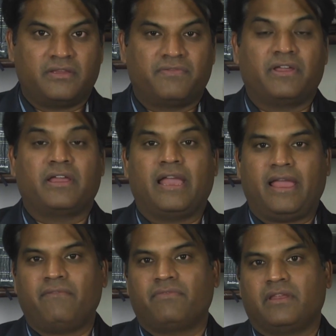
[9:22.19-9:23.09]
if I
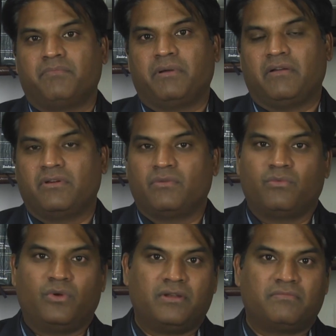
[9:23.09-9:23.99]
have that power,
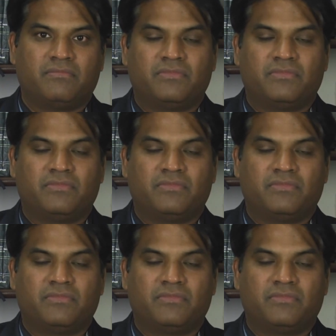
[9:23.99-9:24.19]
what